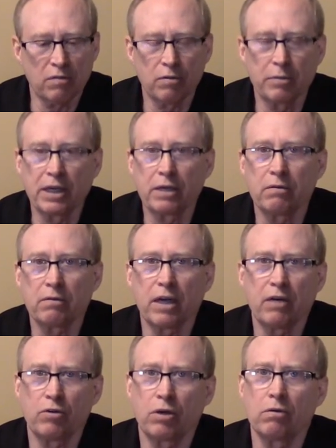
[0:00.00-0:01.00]
I mean,
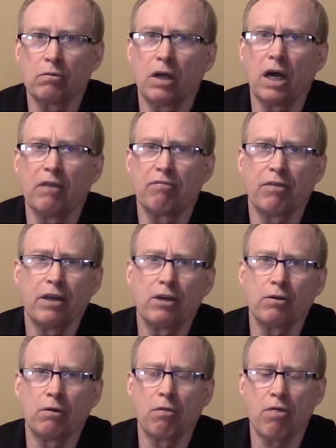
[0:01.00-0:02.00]
have your own life. Think
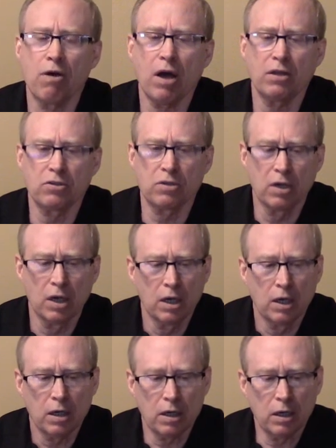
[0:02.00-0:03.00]
your own thoughts.
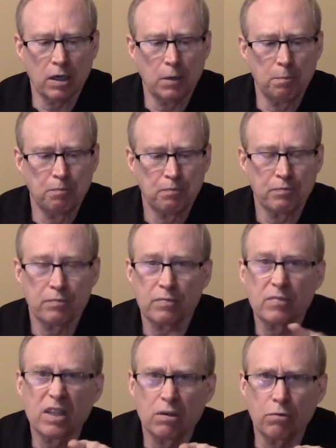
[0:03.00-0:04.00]

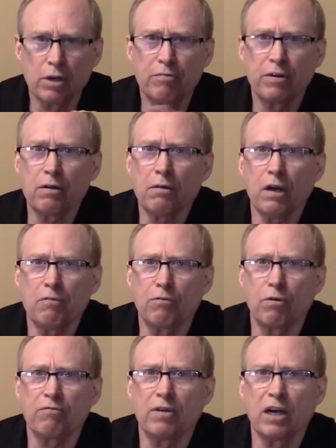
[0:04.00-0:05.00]
Read Fahrenheit
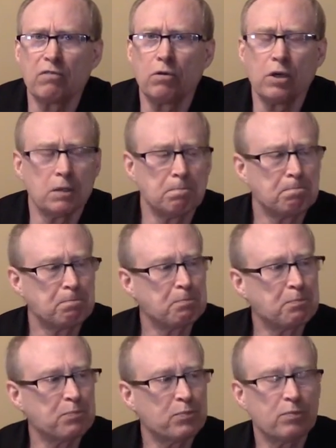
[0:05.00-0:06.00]
451.
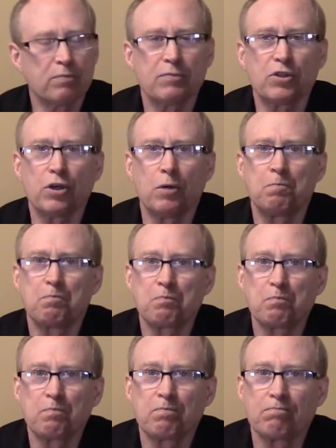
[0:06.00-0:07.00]
So,
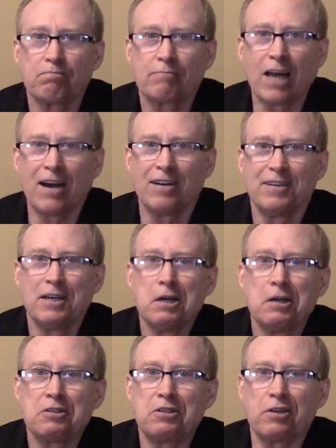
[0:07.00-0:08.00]

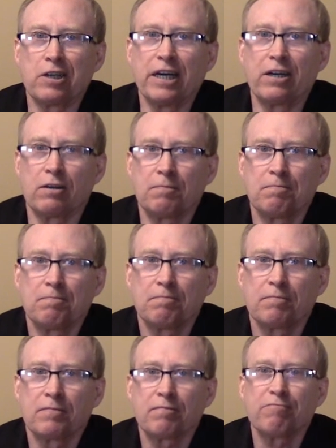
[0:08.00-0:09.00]
till later,
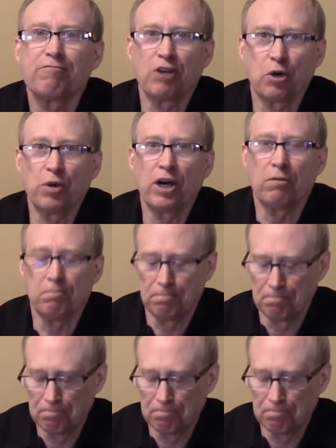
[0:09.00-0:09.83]
farewell.